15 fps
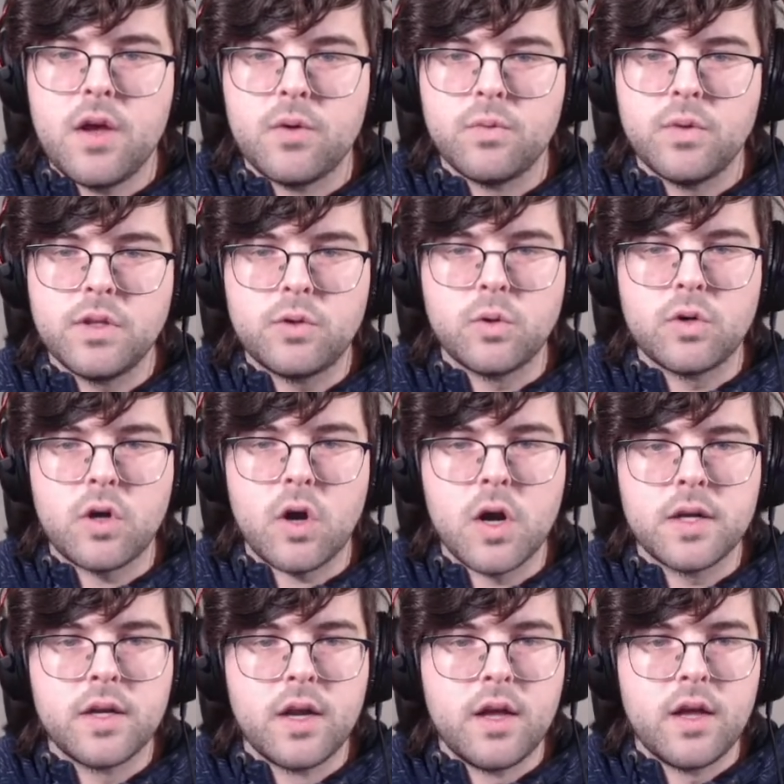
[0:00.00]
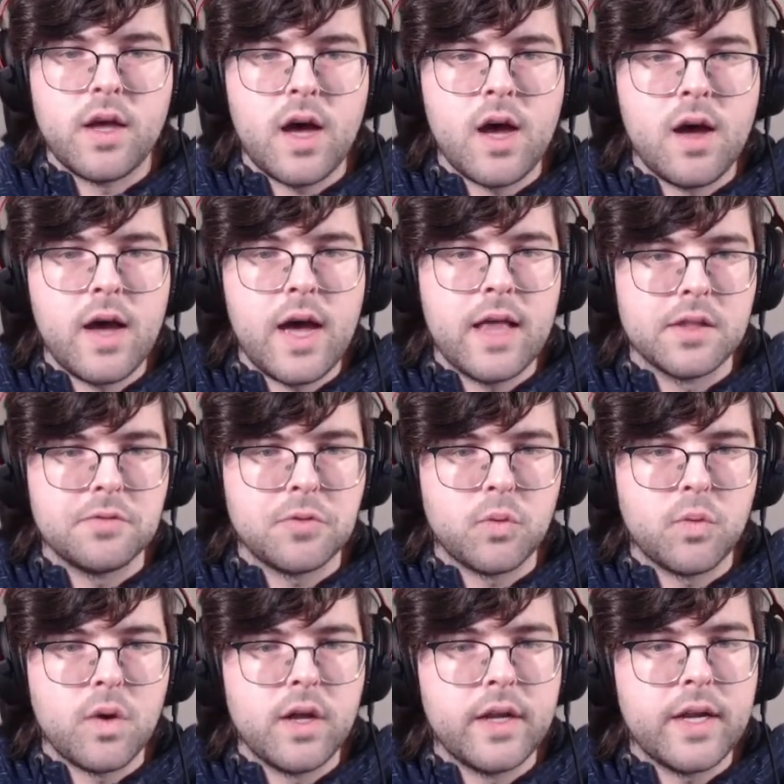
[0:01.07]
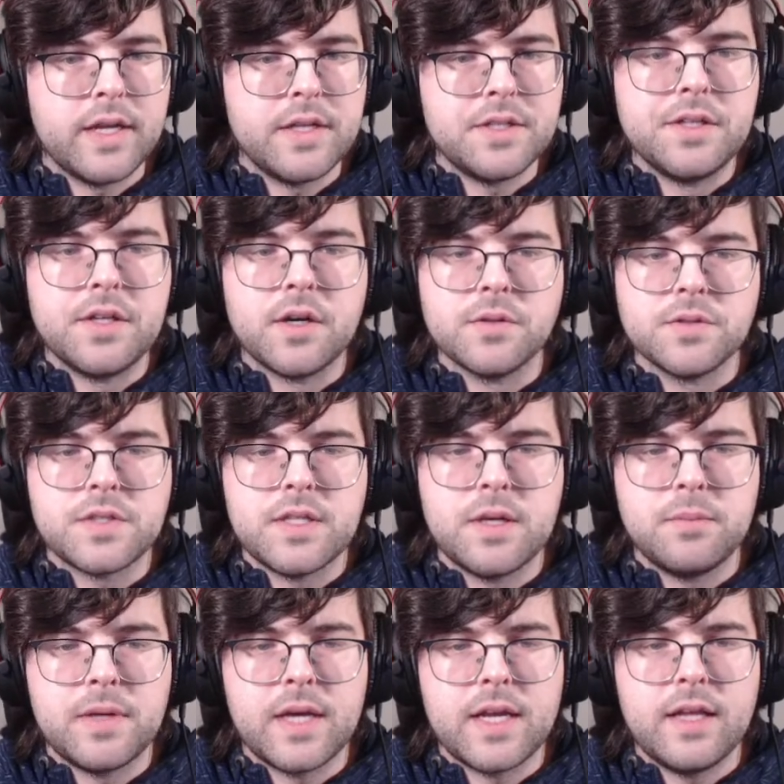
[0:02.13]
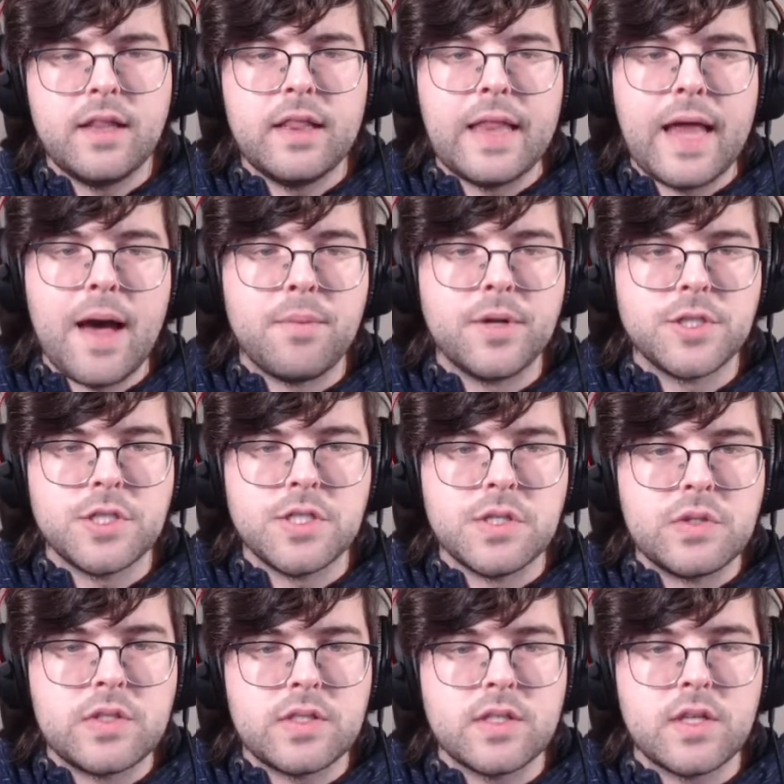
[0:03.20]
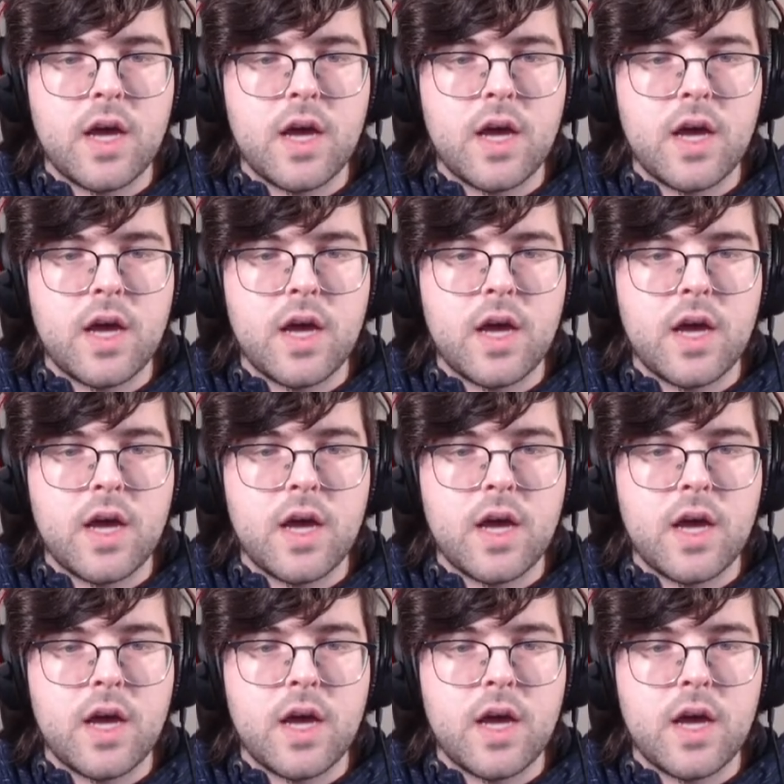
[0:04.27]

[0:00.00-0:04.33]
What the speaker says: really cool card. At level 1, I don't see him getting that much use.